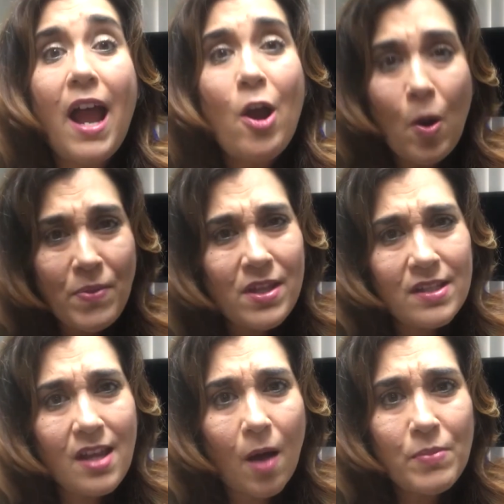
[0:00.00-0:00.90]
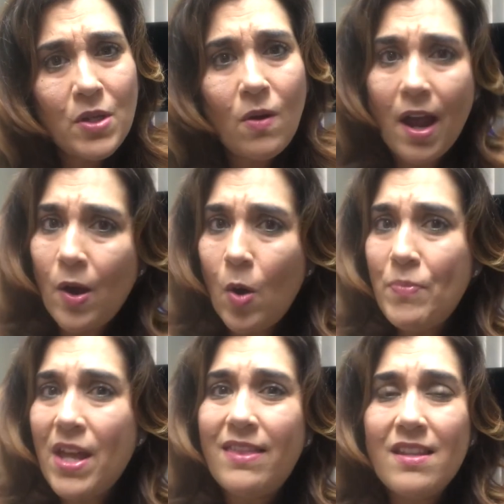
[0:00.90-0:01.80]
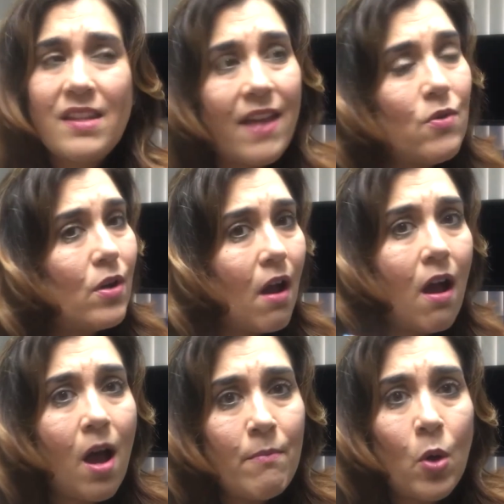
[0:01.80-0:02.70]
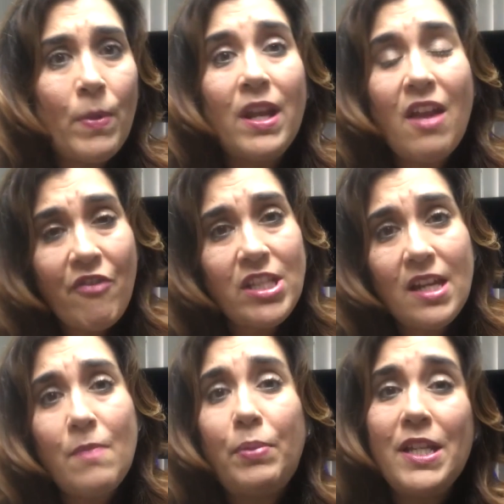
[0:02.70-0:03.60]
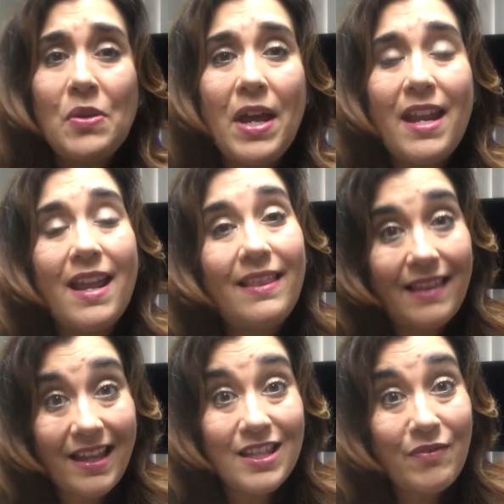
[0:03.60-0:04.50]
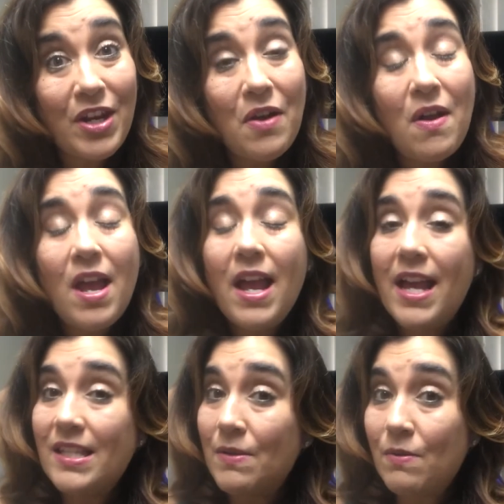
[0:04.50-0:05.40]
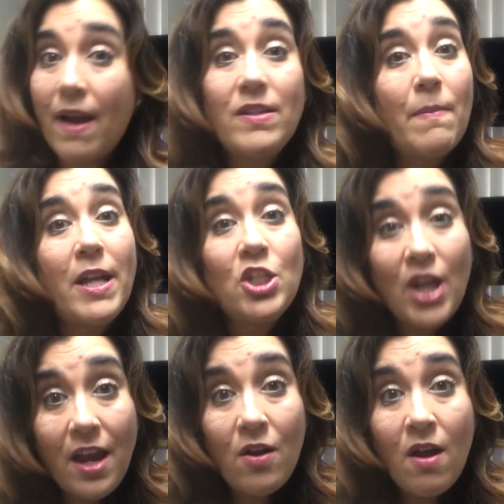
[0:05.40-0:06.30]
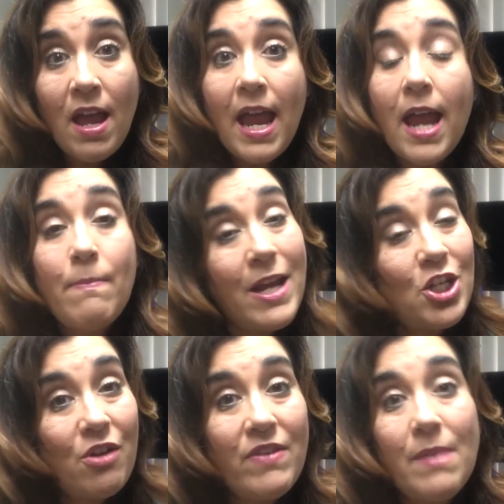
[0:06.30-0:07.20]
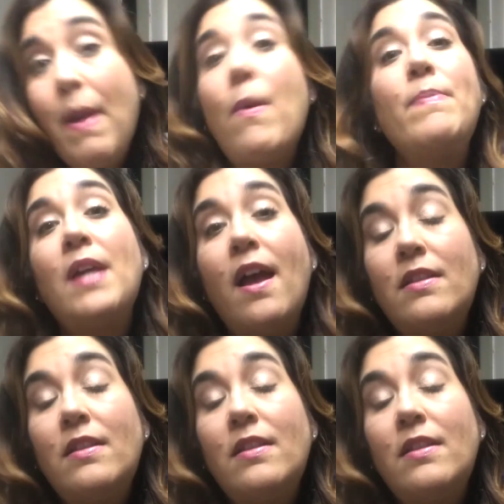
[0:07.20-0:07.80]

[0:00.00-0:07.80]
I hope that this helped you. I hope that this gave you an aha moment. If it did, please go ahead and like this video and subscribe to my channel, and make sure to visit my website